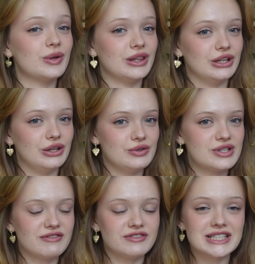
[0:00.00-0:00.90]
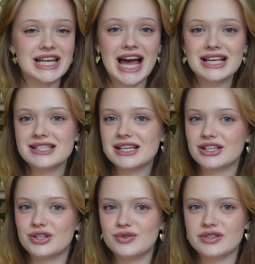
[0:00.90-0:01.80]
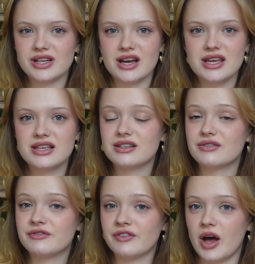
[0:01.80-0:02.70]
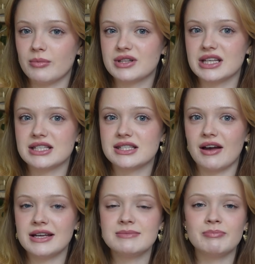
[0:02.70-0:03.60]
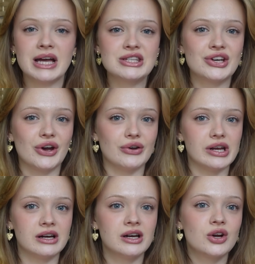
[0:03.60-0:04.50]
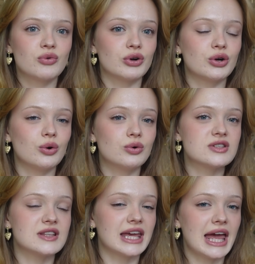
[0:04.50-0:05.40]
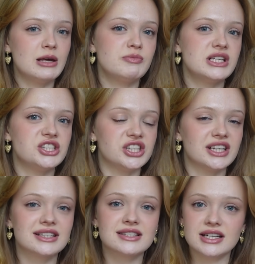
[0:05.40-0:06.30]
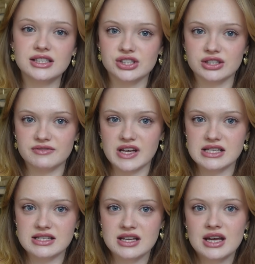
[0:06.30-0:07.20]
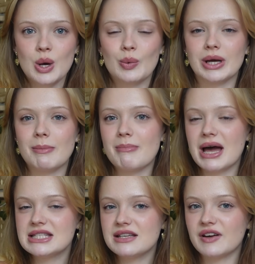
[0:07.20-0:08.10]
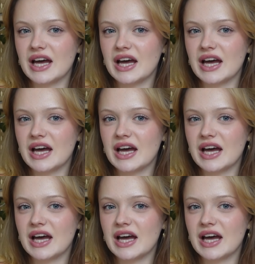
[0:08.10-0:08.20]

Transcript: in the news, a fantastic new study has confirmed that a site in Patagonia records the KPG extinction event, when a massive